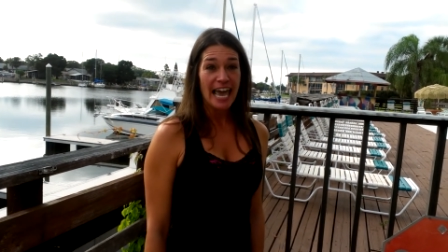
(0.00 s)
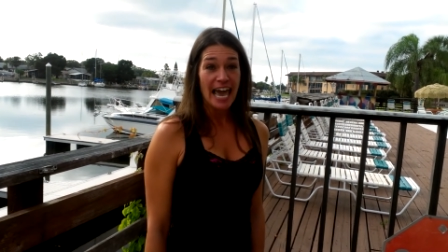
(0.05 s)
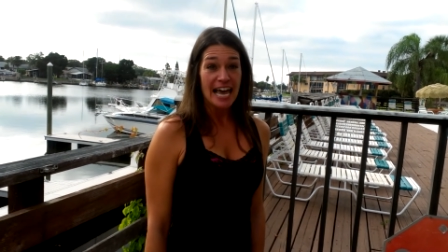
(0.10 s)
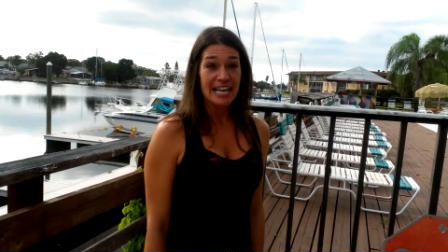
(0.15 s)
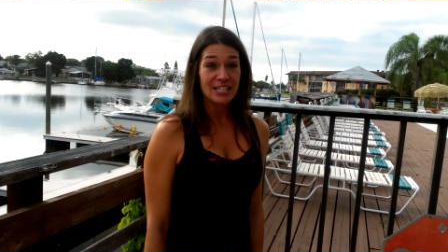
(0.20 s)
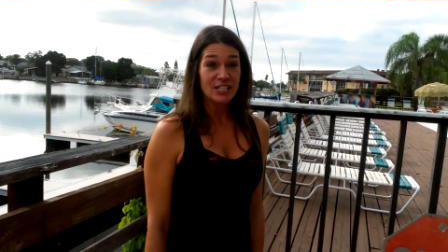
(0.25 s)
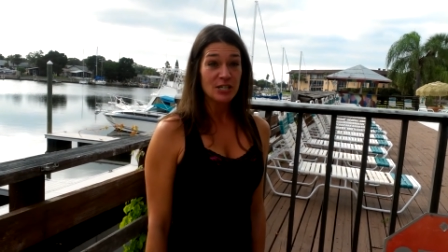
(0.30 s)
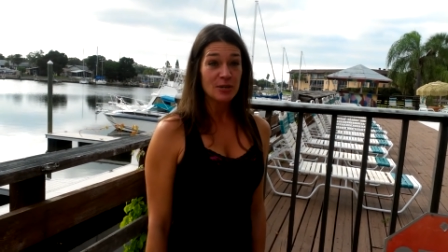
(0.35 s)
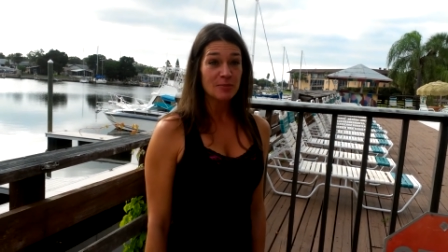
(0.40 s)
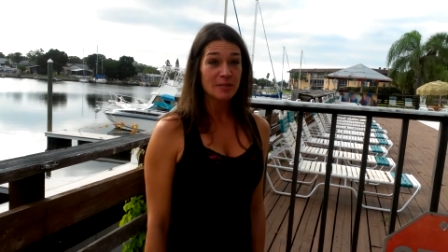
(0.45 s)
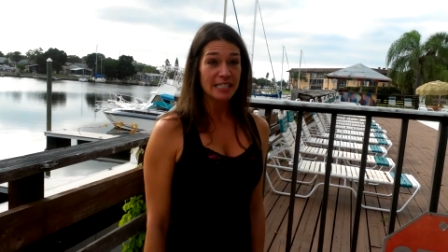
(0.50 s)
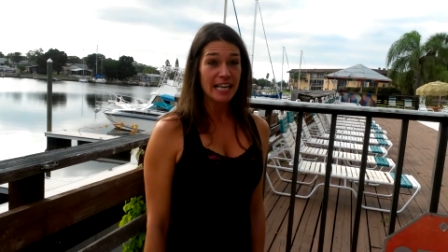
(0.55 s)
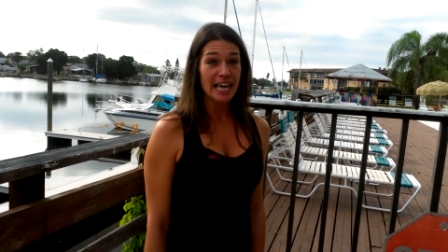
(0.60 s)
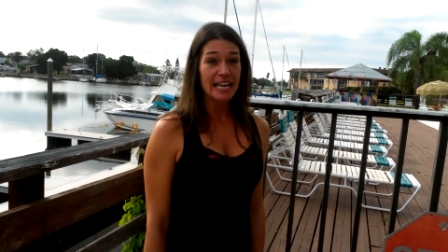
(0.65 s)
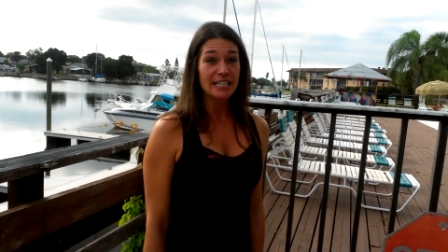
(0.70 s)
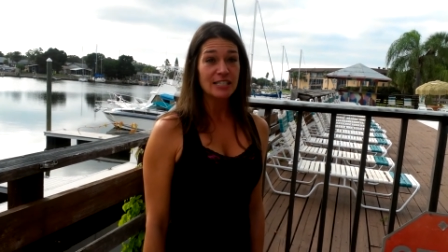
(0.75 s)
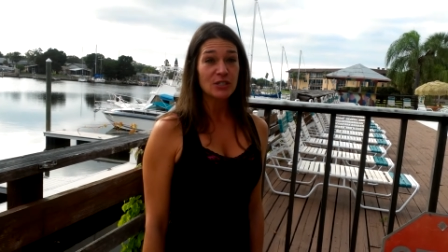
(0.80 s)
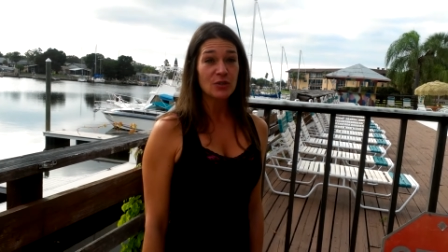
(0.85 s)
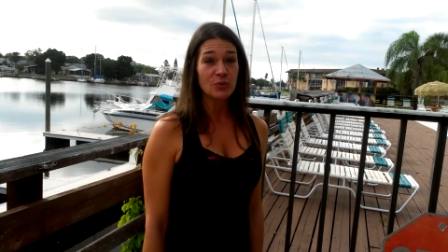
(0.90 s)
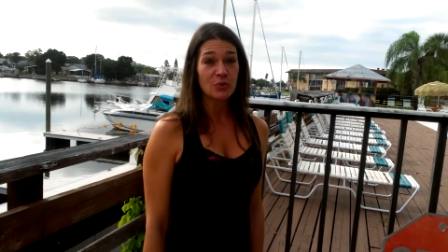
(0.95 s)
As Jim
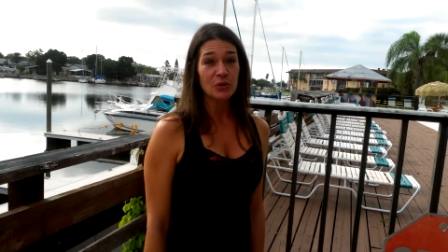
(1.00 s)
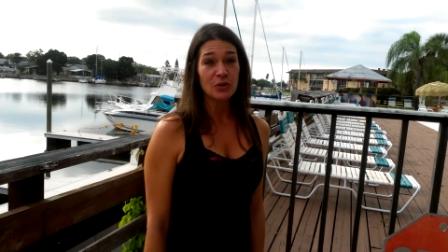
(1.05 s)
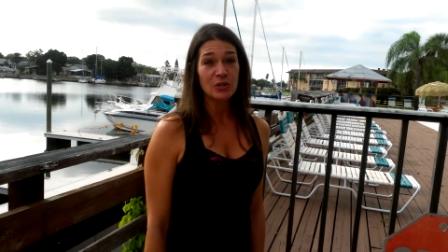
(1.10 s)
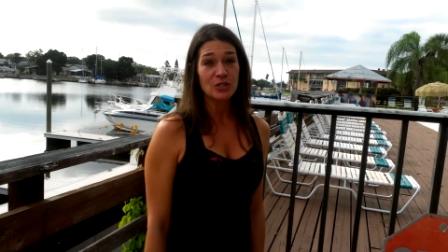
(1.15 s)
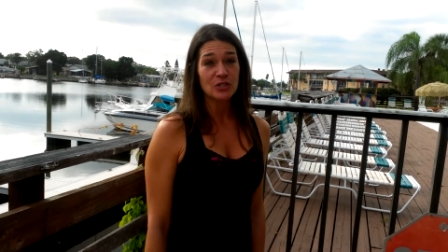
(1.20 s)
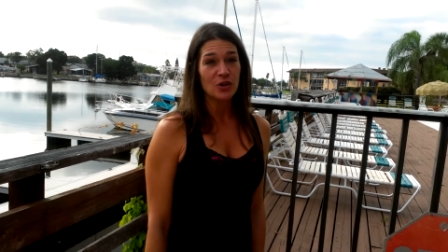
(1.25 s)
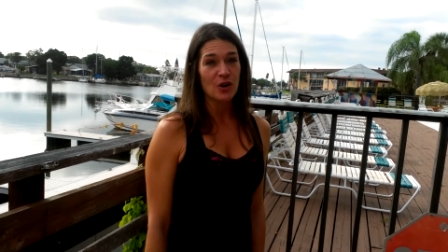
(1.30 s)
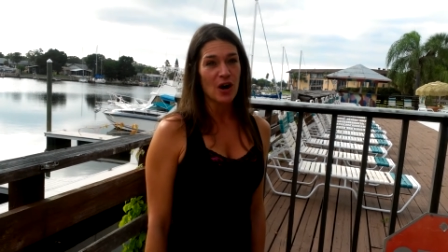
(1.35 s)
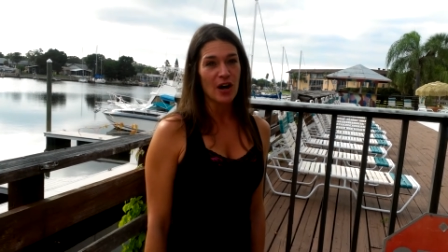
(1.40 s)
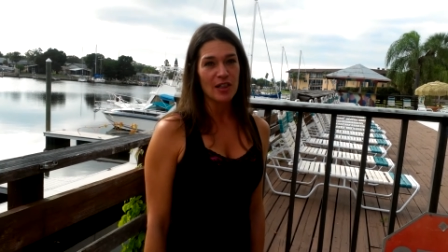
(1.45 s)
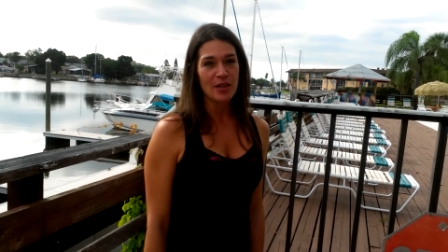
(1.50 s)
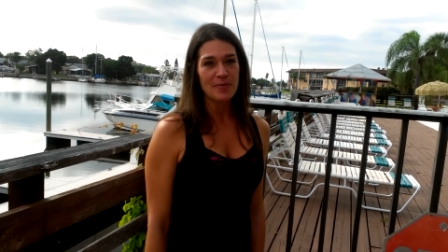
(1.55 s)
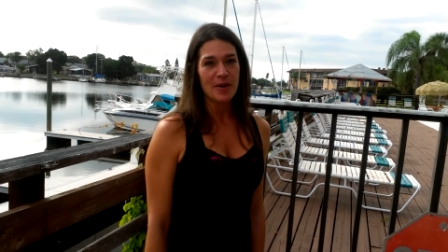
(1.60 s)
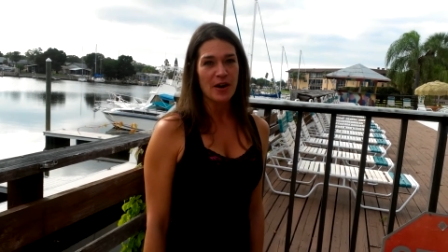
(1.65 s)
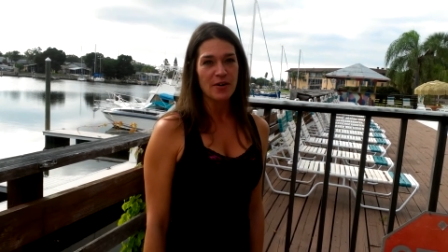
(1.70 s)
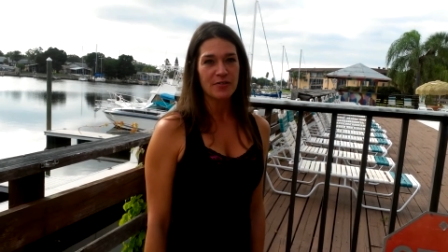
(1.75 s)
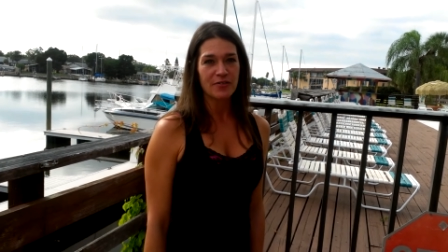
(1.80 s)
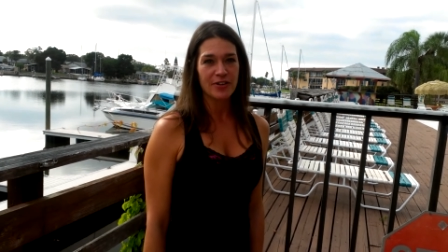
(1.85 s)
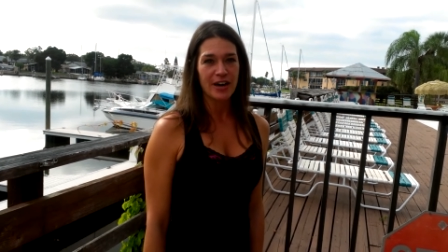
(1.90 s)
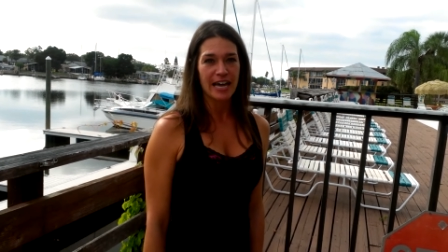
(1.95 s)
says, the Rooters are all
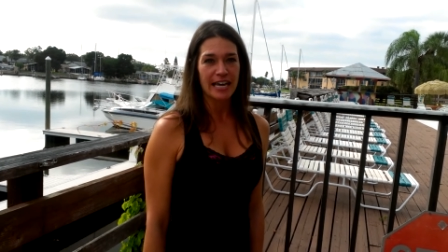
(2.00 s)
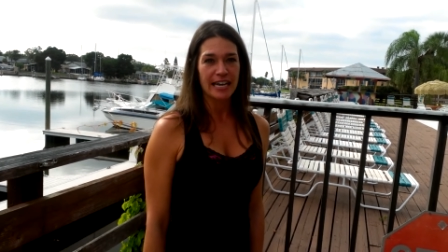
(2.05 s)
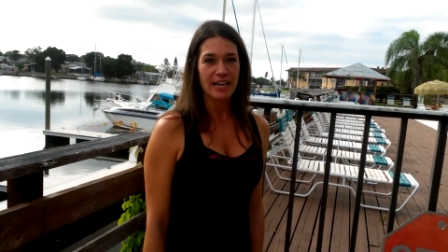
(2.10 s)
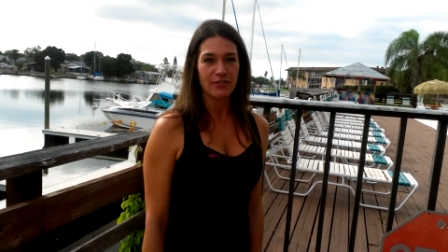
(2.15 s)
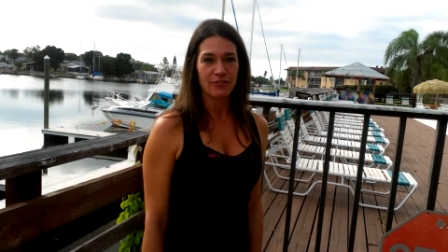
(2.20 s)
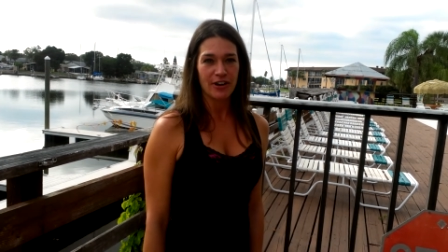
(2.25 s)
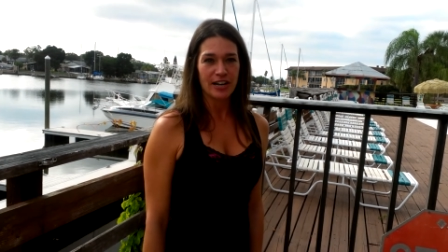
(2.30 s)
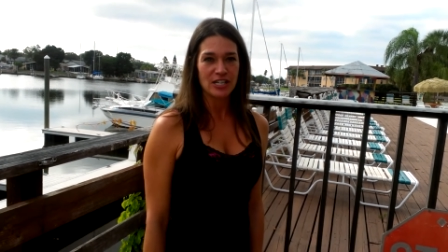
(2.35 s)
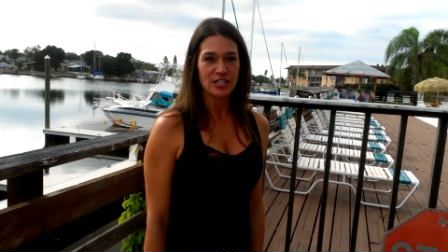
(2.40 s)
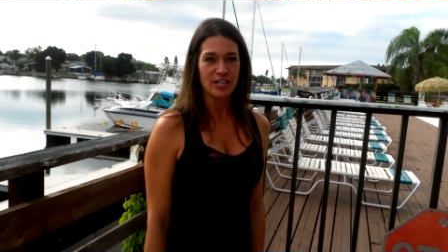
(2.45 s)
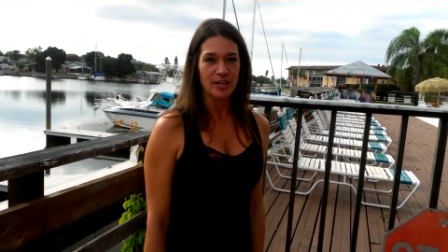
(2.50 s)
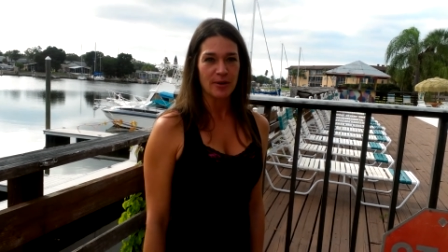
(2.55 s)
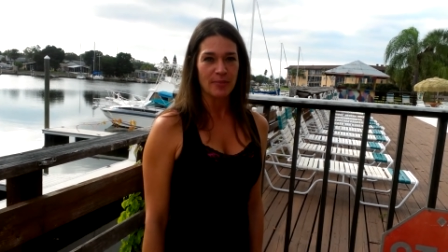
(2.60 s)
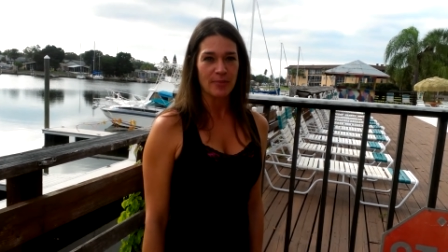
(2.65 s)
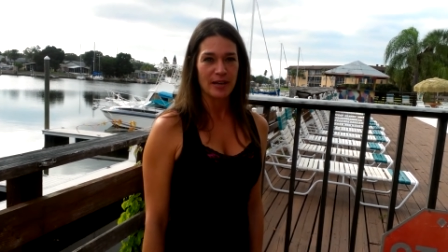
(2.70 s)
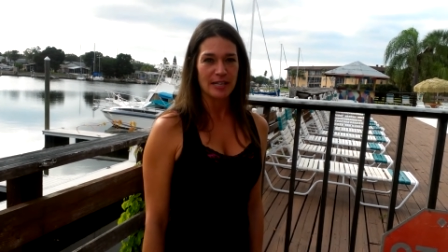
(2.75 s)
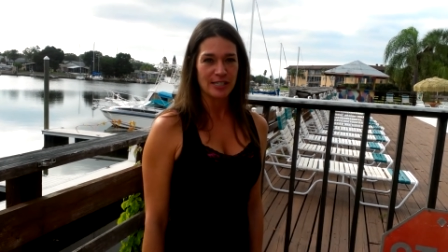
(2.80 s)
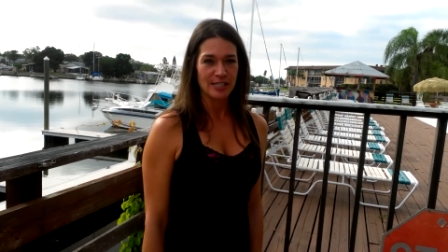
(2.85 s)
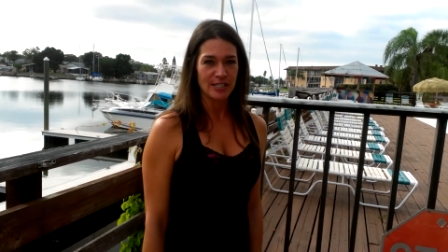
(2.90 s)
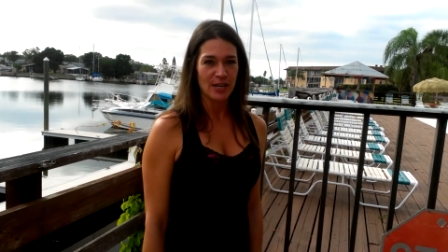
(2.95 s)
about fun and friendship,
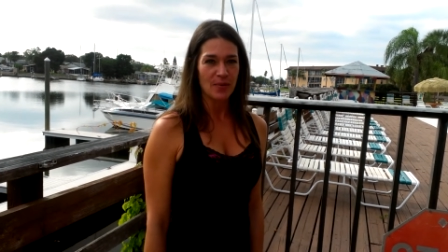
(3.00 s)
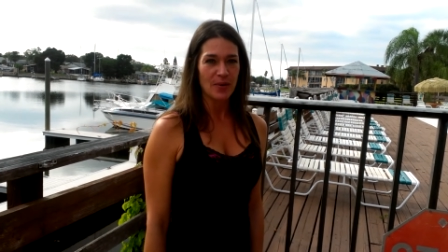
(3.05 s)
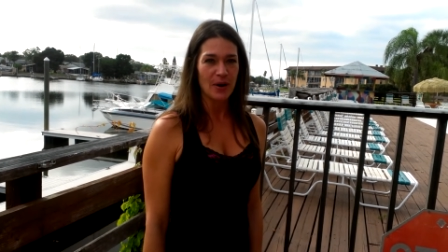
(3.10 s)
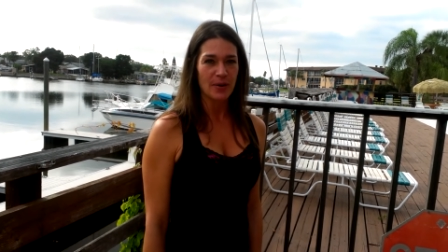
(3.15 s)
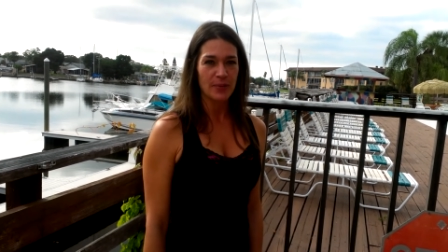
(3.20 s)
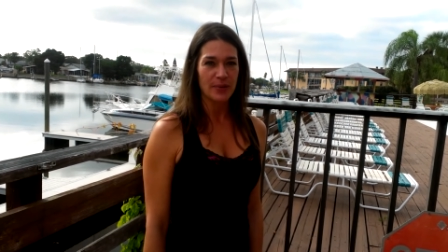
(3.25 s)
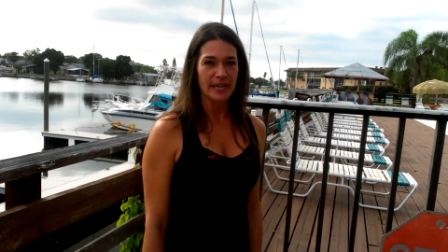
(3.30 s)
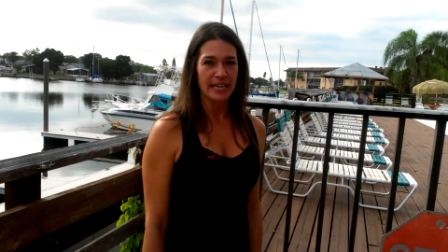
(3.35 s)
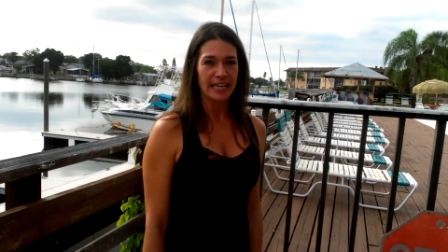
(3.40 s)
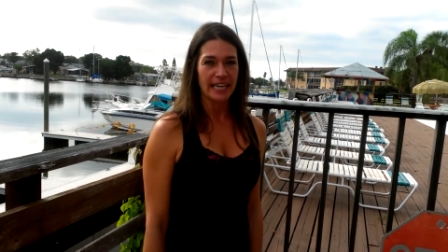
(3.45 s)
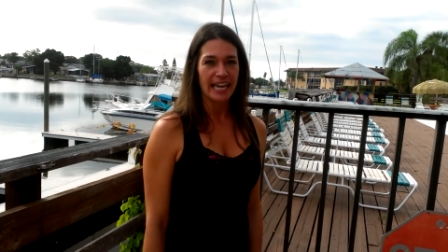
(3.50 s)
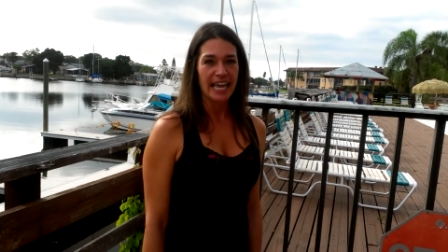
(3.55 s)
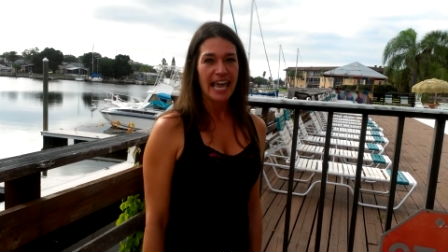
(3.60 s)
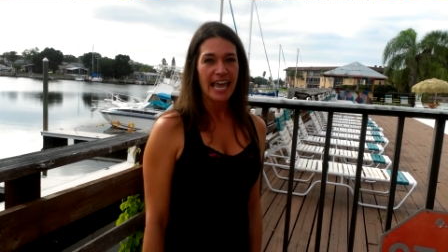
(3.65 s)
and so are we.